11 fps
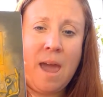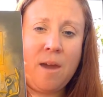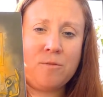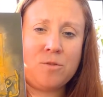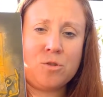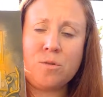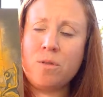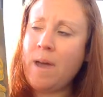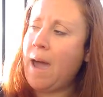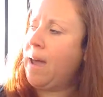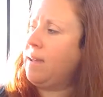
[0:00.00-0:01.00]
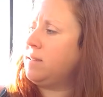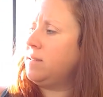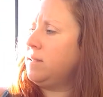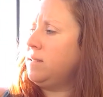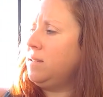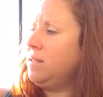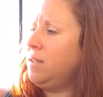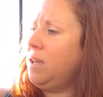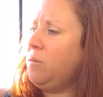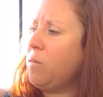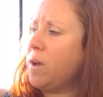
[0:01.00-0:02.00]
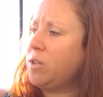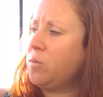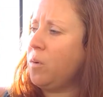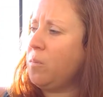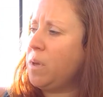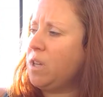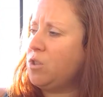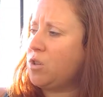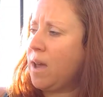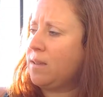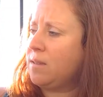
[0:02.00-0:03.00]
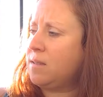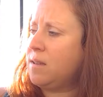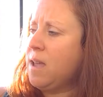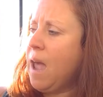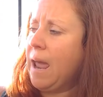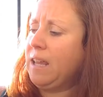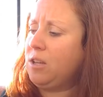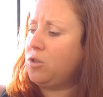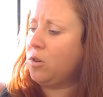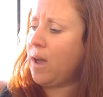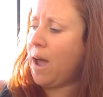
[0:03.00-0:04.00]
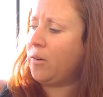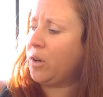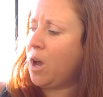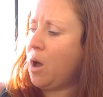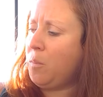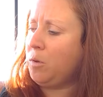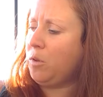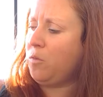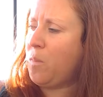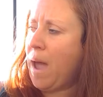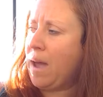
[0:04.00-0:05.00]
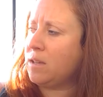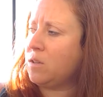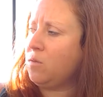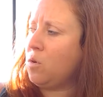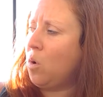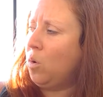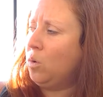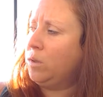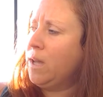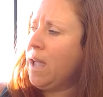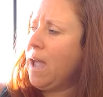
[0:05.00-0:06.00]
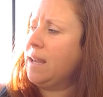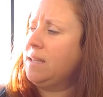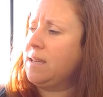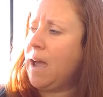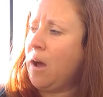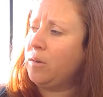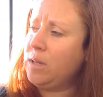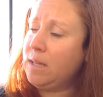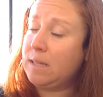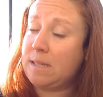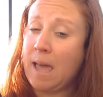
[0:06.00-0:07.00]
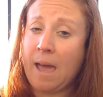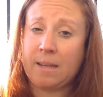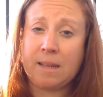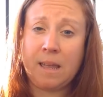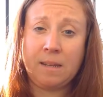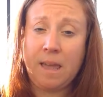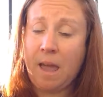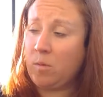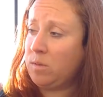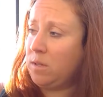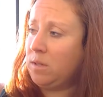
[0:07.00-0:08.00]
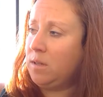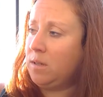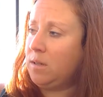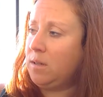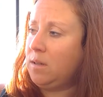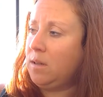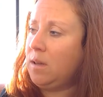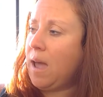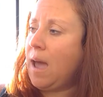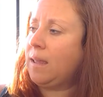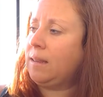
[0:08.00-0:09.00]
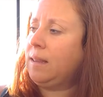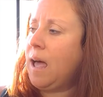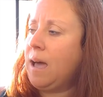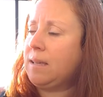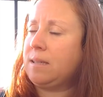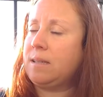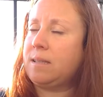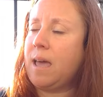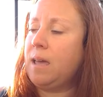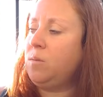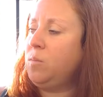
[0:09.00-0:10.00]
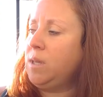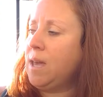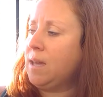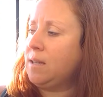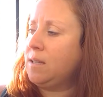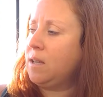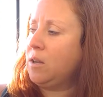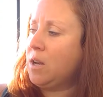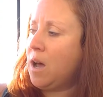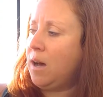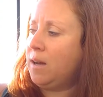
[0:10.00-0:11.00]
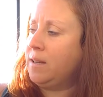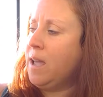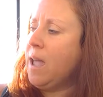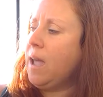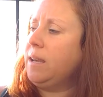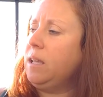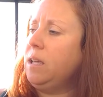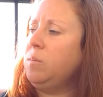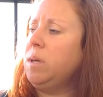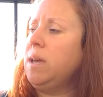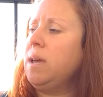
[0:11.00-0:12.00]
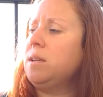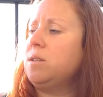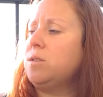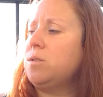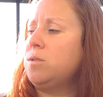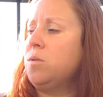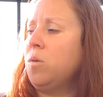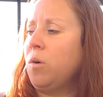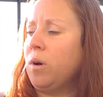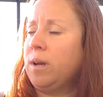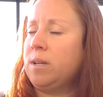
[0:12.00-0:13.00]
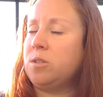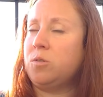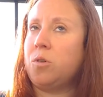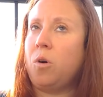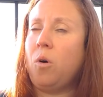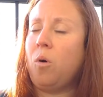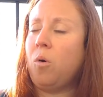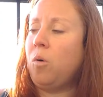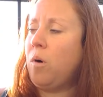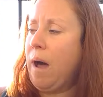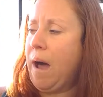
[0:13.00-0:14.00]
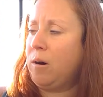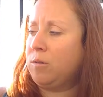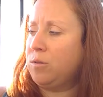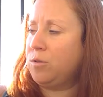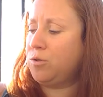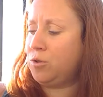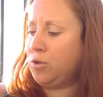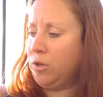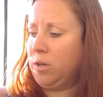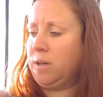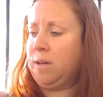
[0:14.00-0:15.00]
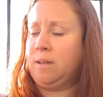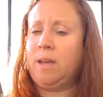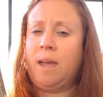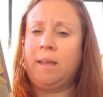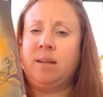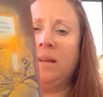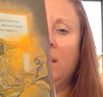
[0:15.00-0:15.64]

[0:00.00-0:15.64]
After that, he went to a big chest, and he took out a couple of bags of gold, and down he sat and counted. At last his head began to nod, and he began to snore until the whole house shook again.